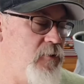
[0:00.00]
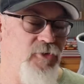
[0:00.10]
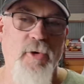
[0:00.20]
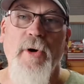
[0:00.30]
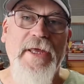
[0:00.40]

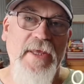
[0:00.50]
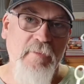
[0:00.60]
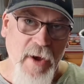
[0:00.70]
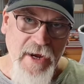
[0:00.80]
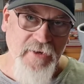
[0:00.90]
try and get
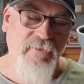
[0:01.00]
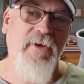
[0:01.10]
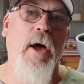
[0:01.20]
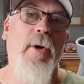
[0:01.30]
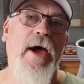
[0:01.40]
that paint to
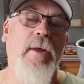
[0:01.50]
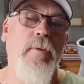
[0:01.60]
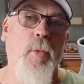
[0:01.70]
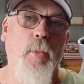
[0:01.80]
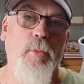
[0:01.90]
flow out
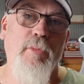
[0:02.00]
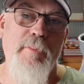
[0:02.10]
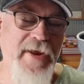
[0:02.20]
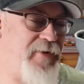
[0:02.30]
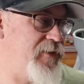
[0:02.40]

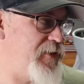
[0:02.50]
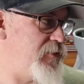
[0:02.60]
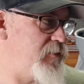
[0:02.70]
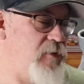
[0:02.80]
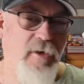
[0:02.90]
better
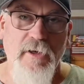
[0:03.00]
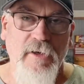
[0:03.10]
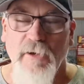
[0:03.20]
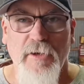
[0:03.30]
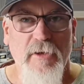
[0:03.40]
than
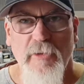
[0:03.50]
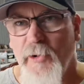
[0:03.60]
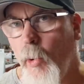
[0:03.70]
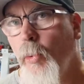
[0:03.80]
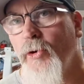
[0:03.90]

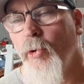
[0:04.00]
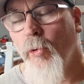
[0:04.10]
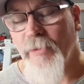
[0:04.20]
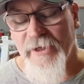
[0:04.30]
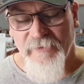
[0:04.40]
than I would
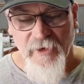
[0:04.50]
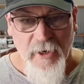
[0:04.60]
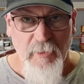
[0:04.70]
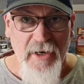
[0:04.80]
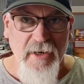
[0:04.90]
normally, if you know
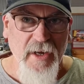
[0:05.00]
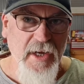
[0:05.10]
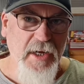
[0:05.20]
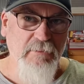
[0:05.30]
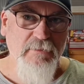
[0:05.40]
what I mean.
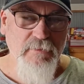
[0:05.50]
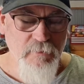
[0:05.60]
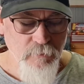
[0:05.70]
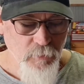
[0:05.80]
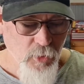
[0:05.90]
Um,
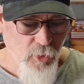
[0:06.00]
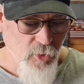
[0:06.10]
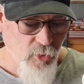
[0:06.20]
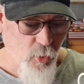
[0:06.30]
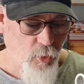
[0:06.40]

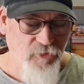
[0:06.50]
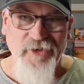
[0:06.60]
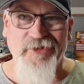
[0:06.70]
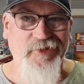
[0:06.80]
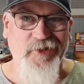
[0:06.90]
or
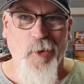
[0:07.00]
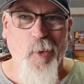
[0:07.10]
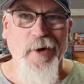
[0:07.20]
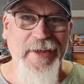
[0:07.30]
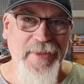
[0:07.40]
just to try
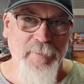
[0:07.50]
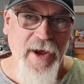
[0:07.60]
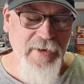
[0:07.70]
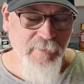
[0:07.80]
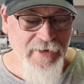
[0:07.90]
and get the
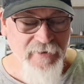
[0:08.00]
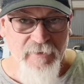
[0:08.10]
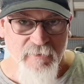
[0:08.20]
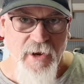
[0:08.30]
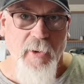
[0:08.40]
paint better,
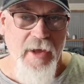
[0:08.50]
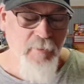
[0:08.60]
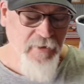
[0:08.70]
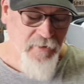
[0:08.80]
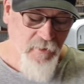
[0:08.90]
flow out
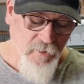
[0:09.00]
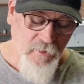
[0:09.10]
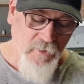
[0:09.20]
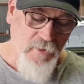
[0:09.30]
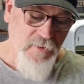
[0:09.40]
better.
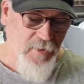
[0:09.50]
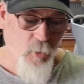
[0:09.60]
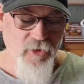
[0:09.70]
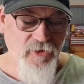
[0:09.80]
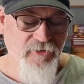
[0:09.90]
So
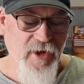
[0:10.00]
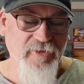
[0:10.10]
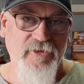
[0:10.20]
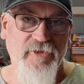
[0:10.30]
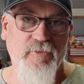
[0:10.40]
what this
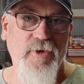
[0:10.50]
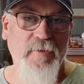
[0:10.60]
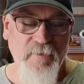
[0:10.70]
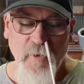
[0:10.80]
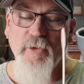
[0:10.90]
does is
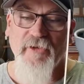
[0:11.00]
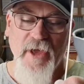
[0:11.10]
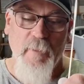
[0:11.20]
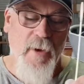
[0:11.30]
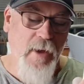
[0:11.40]
you'd fill this
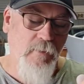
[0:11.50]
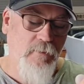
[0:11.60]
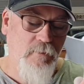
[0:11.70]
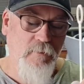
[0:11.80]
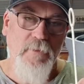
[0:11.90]
cup
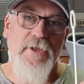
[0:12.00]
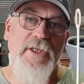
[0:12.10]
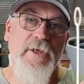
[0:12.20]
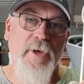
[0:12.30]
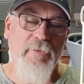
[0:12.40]
up,
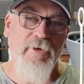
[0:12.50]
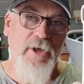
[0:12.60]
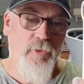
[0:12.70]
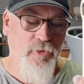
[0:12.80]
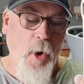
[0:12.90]
you'd have a
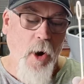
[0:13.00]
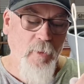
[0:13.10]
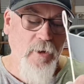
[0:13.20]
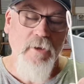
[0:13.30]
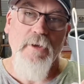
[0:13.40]
little
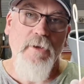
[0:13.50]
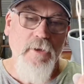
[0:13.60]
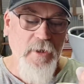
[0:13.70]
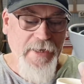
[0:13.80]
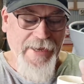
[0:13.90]
timer,
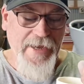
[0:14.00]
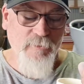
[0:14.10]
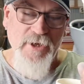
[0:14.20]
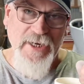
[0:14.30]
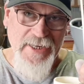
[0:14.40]
and
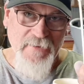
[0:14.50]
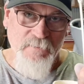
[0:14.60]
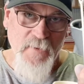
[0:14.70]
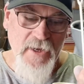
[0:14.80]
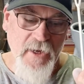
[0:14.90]
when you let your
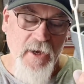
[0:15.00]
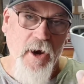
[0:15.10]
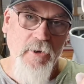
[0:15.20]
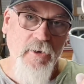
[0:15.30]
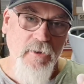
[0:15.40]
finger
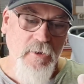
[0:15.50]
go,